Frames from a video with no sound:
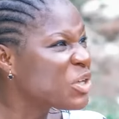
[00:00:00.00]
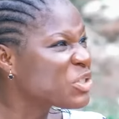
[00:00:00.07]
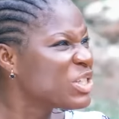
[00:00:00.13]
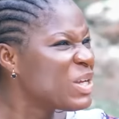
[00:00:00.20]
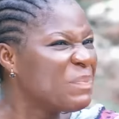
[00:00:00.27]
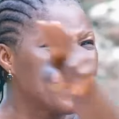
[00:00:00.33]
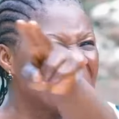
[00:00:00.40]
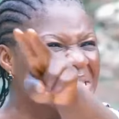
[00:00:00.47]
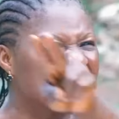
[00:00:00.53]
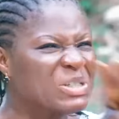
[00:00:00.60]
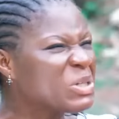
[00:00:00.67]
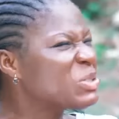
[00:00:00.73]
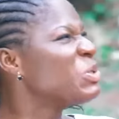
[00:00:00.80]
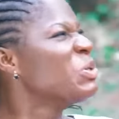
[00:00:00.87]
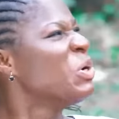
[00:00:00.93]
to the police
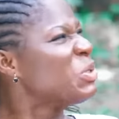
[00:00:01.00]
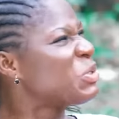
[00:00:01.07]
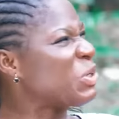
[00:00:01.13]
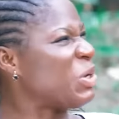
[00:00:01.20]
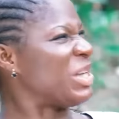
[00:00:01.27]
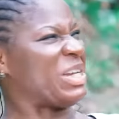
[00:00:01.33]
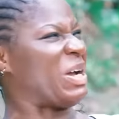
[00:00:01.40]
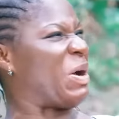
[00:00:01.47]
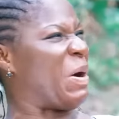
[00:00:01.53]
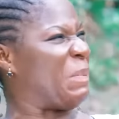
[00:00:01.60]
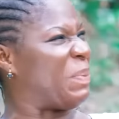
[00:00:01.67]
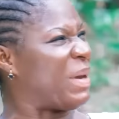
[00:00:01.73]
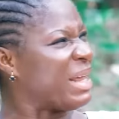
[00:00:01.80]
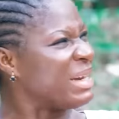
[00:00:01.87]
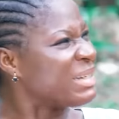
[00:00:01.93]
station to lodge a
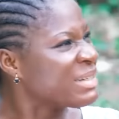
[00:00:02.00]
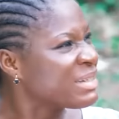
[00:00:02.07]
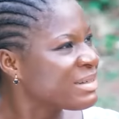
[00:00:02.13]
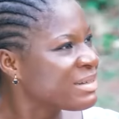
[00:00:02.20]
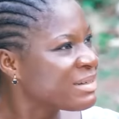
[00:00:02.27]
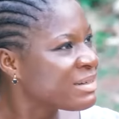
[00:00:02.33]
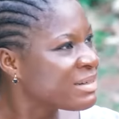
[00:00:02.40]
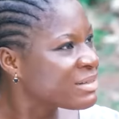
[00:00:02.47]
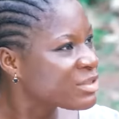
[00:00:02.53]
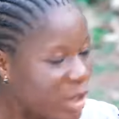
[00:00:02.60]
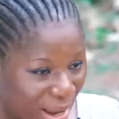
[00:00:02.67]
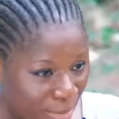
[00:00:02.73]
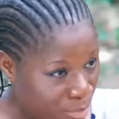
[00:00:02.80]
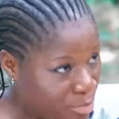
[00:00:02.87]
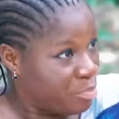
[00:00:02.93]
complaint. So, I